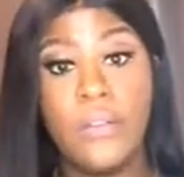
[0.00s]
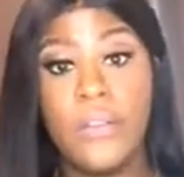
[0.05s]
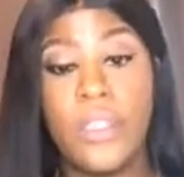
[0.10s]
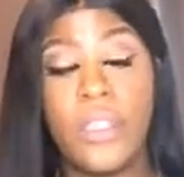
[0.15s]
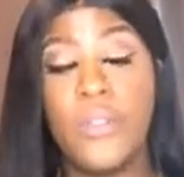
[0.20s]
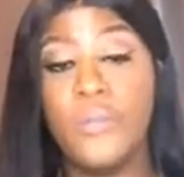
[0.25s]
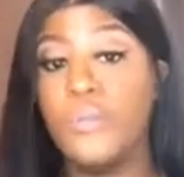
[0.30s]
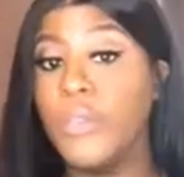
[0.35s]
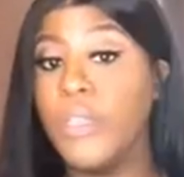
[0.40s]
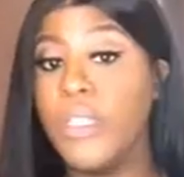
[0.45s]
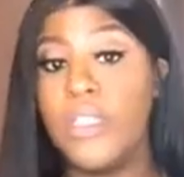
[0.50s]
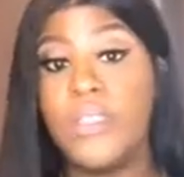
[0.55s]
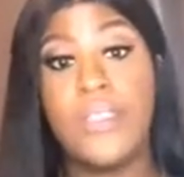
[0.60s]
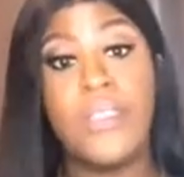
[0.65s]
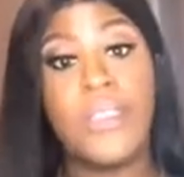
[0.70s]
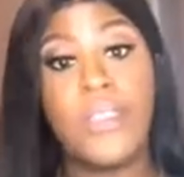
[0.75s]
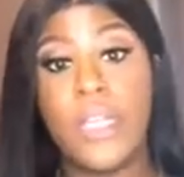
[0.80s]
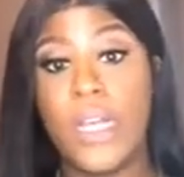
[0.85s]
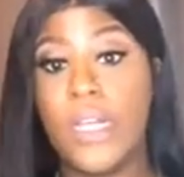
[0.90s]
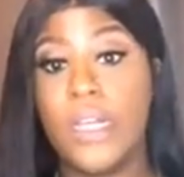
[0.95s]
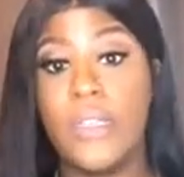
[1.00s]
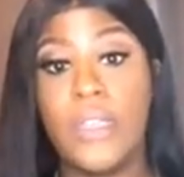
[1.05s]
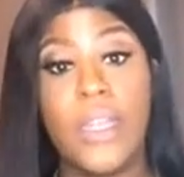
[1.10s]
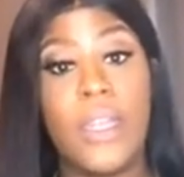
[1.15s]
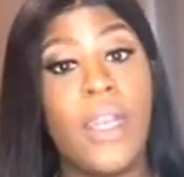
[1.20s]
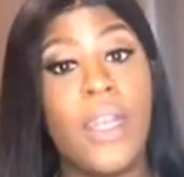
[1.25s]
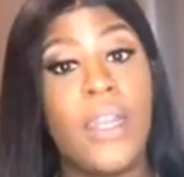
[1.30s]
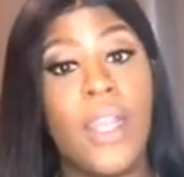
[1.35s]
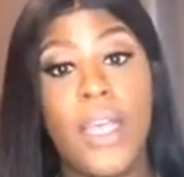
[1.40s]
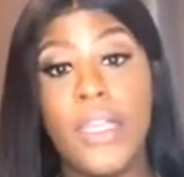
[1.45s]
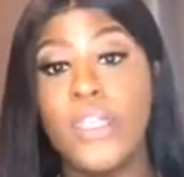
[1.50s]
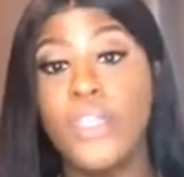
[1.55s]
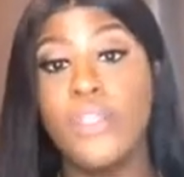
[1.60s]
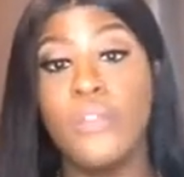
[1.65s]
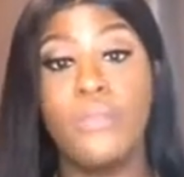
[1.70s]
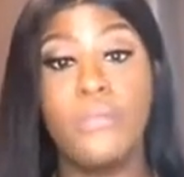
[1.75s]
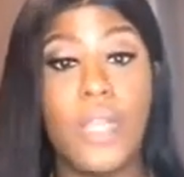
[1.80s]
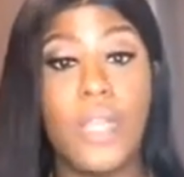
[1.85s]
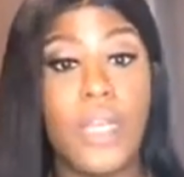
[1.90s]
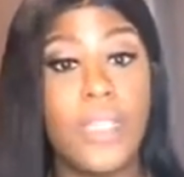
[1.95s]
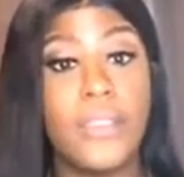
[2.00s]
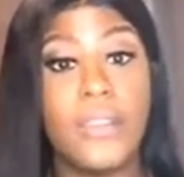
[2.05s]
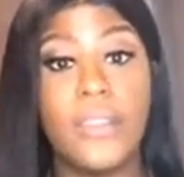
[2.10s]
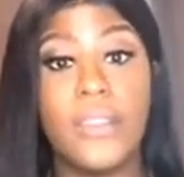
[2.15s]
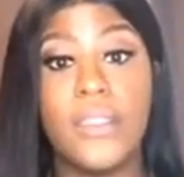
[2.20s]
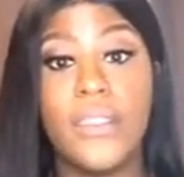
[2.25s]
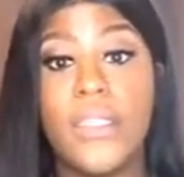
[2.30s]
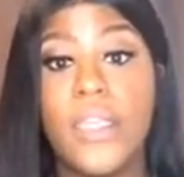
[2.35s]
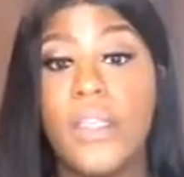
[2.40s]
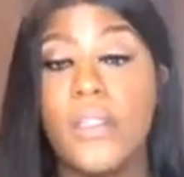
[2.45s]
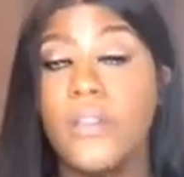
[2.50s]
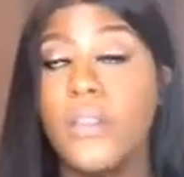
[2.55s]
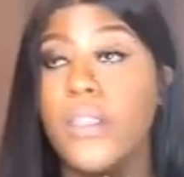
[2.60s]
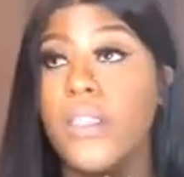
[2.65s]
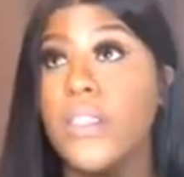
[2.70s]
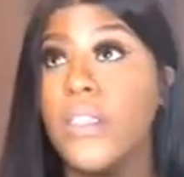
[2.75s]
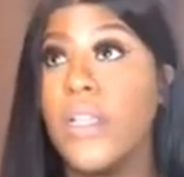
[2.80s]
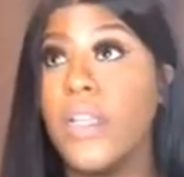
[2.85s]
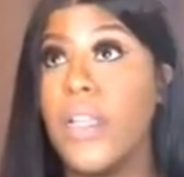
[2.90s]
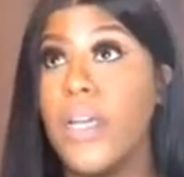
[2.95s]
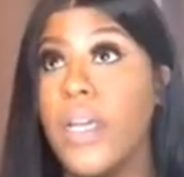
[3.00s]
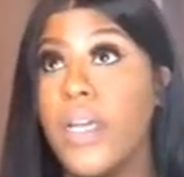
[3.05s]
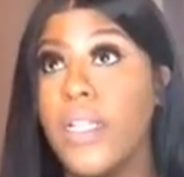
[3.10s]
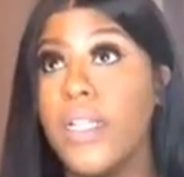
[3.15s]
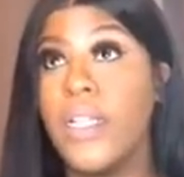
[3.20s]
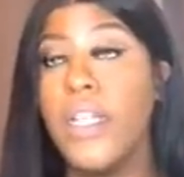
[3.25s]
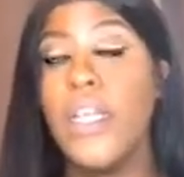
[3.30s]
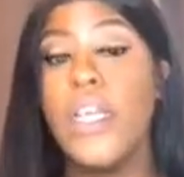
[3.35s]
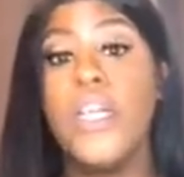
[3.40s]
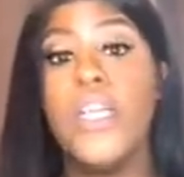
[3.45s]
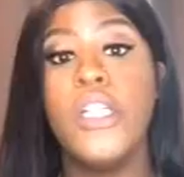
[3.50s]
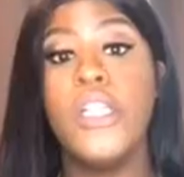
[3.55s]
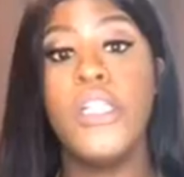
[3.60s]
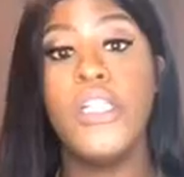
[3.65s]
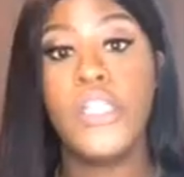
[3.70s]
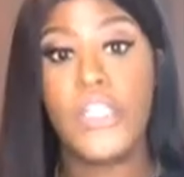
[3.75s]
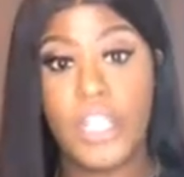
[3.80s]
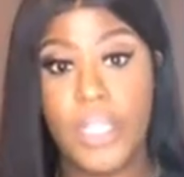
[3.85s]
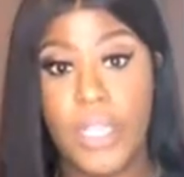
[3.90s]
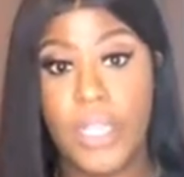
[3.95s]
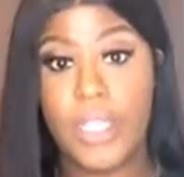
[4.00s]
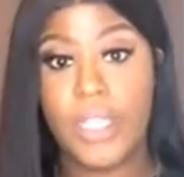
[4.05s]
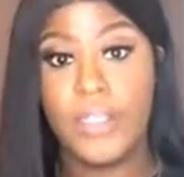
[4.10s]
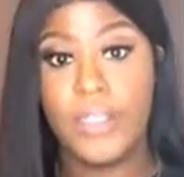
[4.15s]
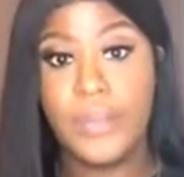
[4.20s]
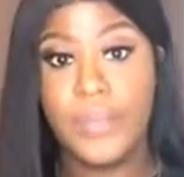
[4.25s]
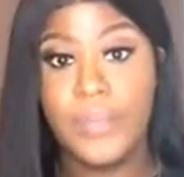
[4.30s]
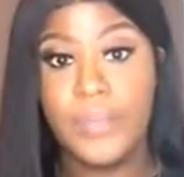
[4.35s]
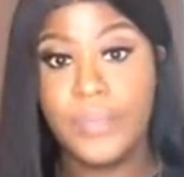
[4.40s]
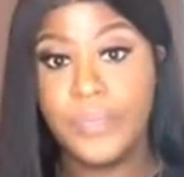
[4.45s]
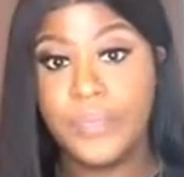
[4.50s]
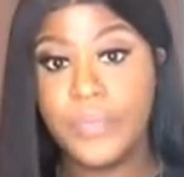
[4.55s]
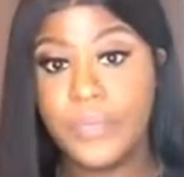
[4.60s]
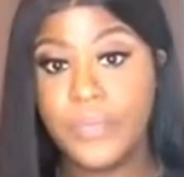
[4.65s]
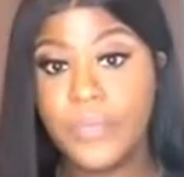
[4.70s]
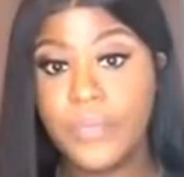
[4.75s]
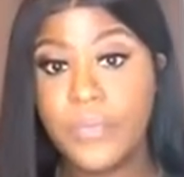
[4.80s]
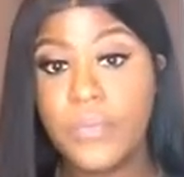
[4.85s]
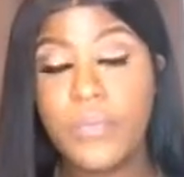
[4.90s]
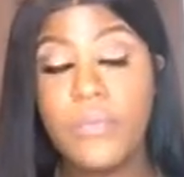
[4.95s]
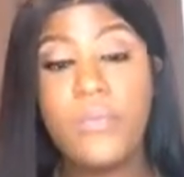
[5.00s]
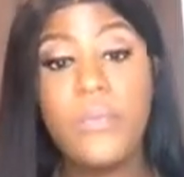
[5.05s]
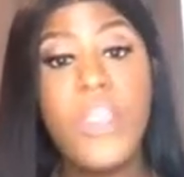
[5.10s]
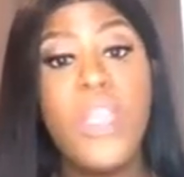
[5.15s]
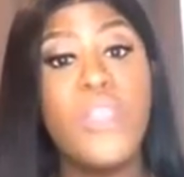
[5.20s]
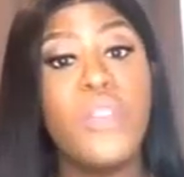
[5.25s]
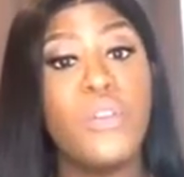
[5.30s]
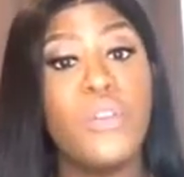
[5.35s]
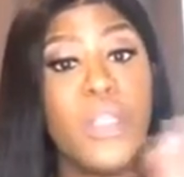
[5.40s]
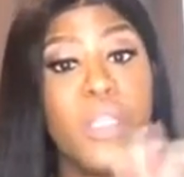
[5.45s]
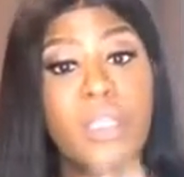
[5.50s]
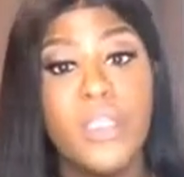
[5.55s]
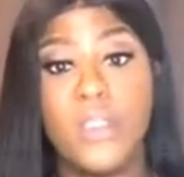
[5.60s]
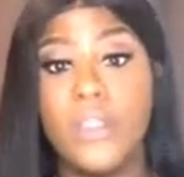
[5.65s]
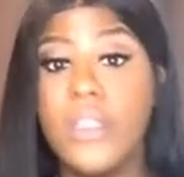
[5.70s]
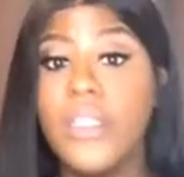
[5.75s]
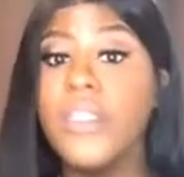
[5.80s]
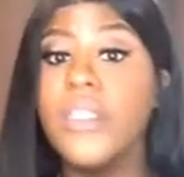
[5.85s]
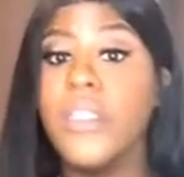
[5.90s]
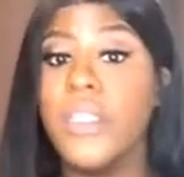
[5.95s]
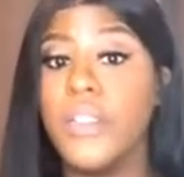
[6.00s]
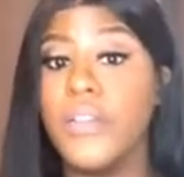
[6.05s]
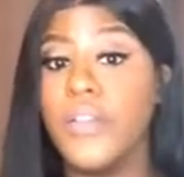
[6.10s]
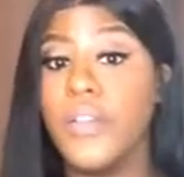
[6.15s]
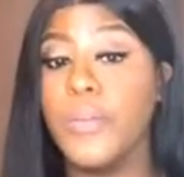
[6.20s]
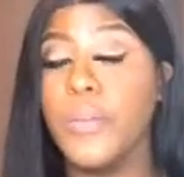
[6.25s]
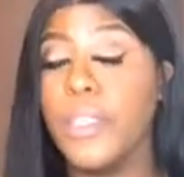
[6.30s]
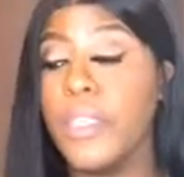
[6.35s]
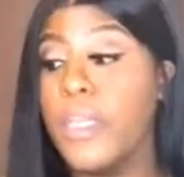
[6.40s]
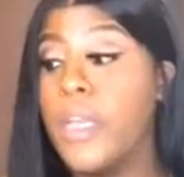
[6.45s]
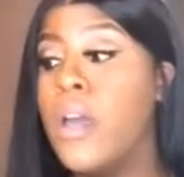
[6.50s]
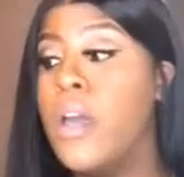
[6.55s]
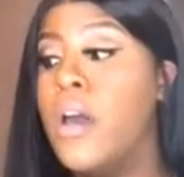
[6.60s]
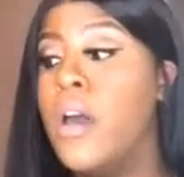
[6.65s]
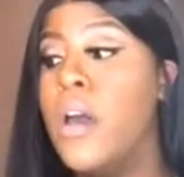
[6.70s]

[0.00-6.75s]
It really does not. Like, I lied to you not, this hair does not shed. So that's a good thing for me.